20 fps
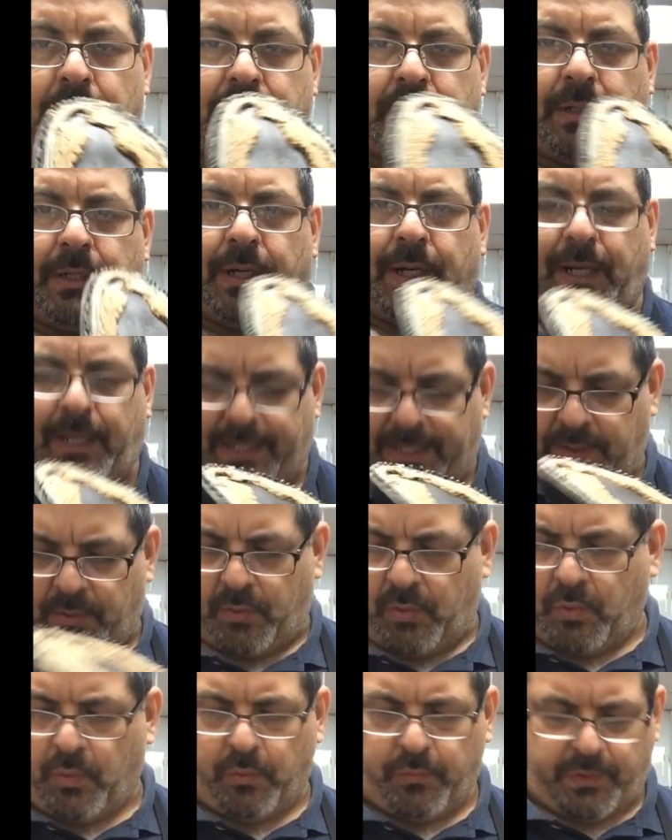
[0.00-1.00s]
So I'm going to clean
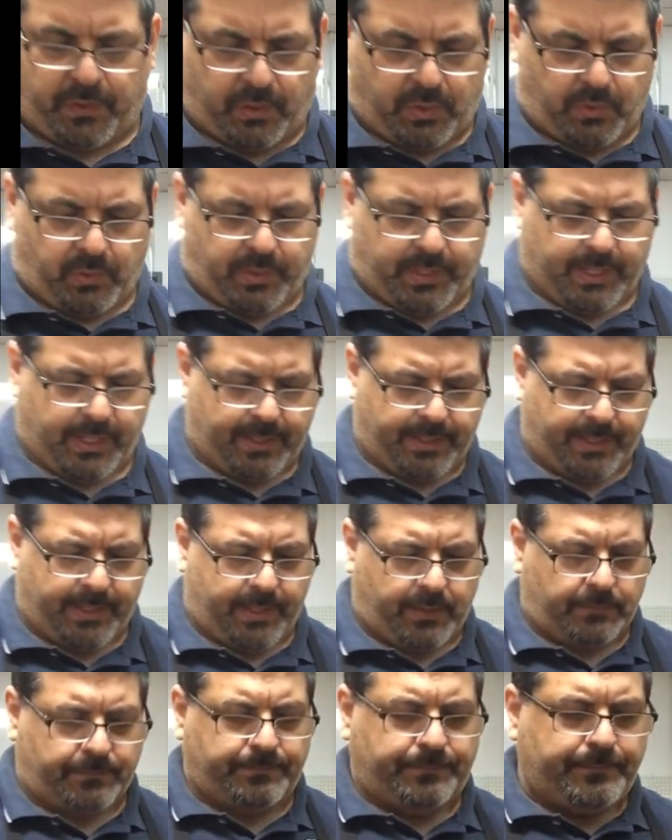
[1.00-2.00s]
all the caulk out
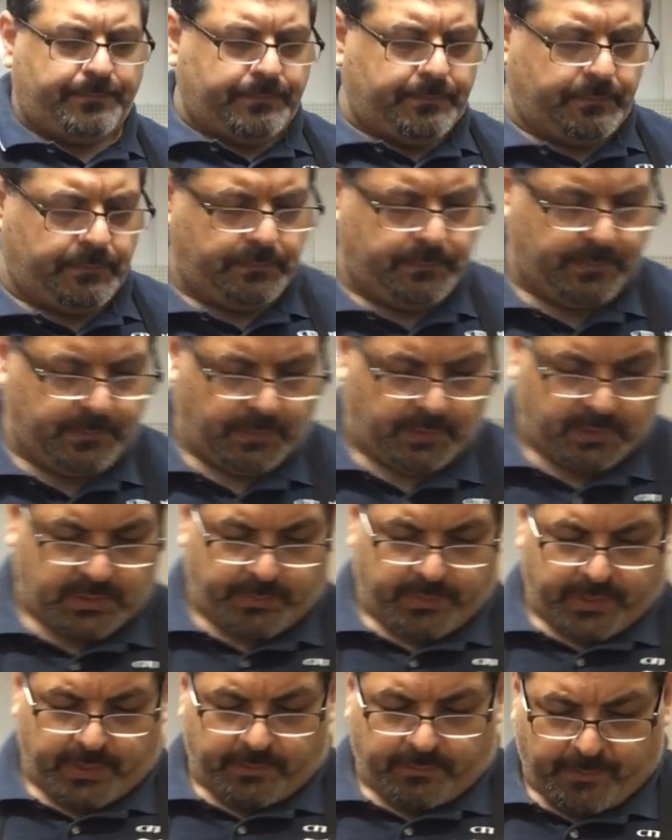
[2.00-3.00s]
now, because
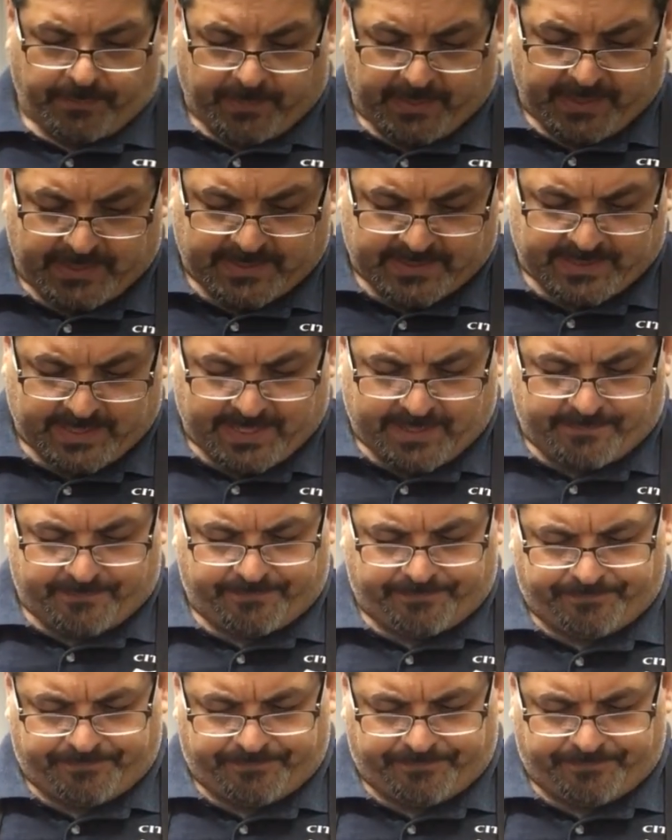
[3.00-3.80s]
we're going to replace that.